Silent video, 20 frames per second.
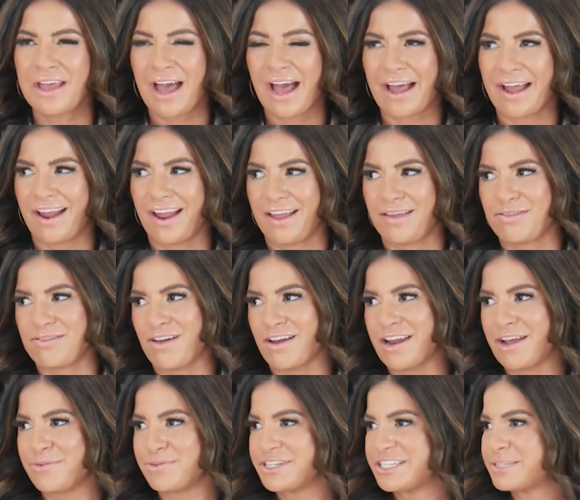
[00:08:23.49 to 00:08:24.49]
I thought
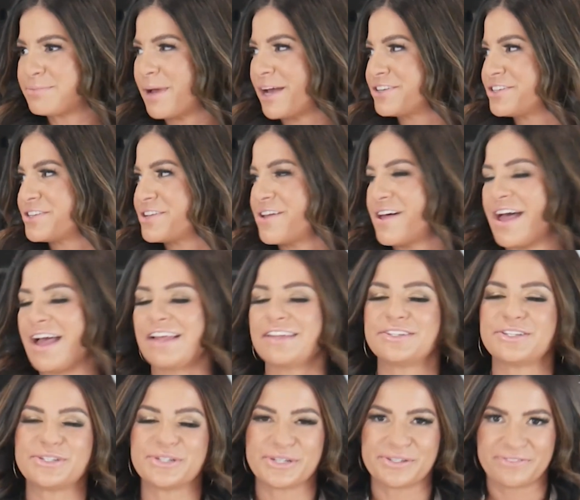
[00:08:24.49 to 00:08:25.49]
I would
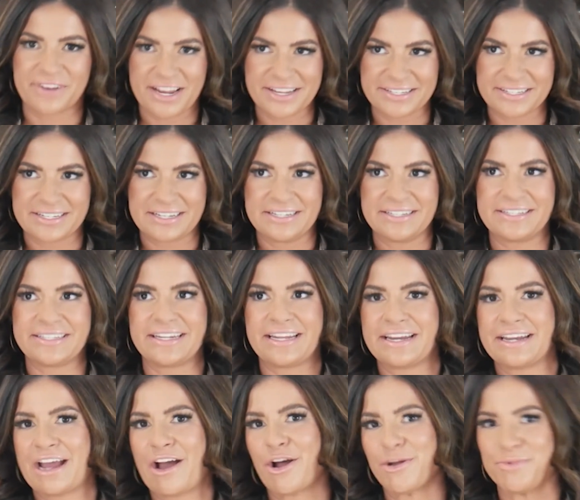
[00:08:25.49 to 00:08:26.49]
specialize, do a residency,
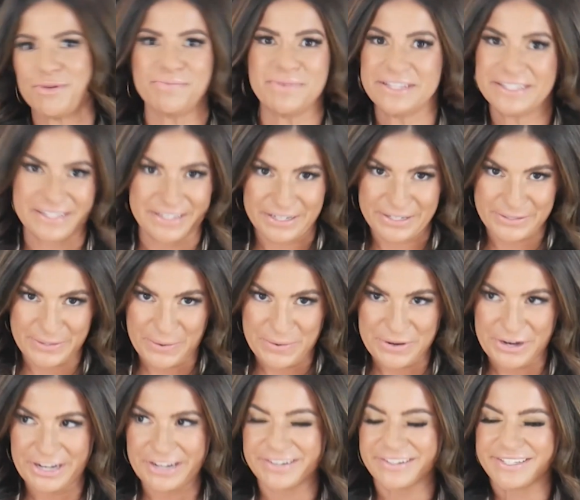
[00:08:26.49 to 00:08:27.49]
and now I'm a business
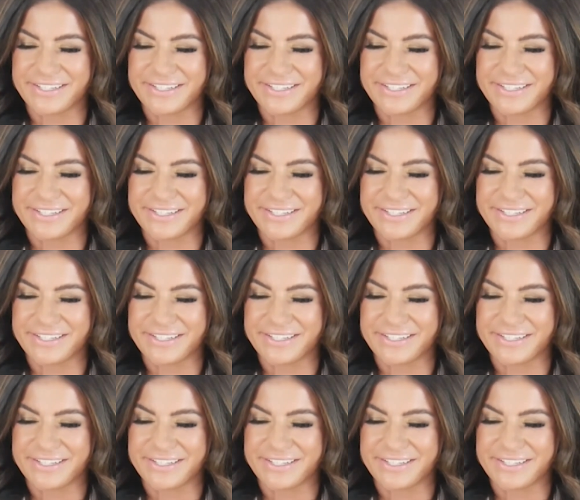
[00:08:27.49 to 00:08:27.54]
owner.